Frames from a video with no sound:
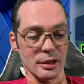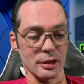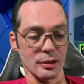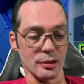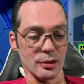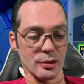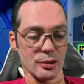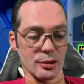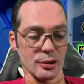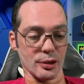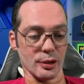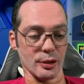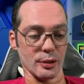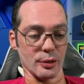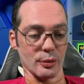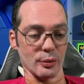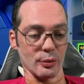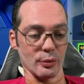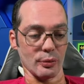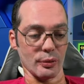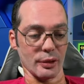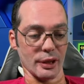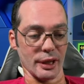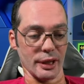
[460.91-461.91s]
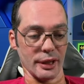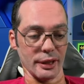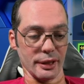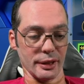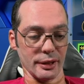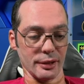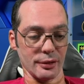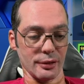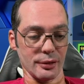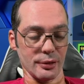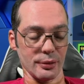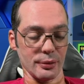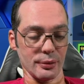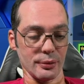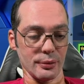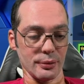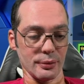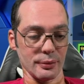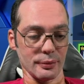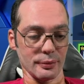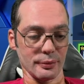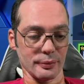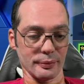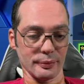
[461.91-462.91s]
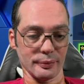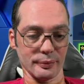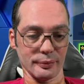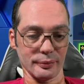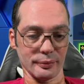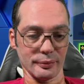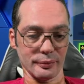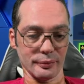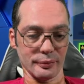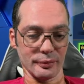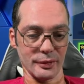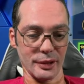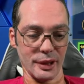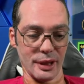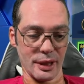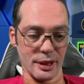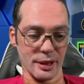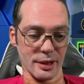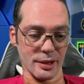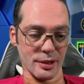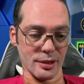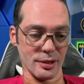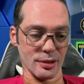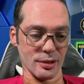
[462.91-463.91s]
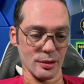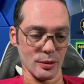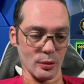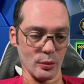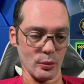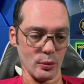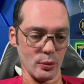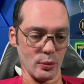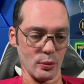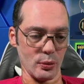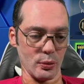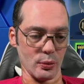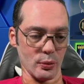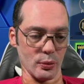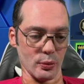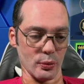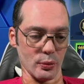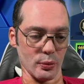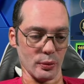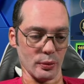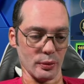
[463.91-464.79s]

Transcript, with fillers: So what I'm gonna do is, ooh,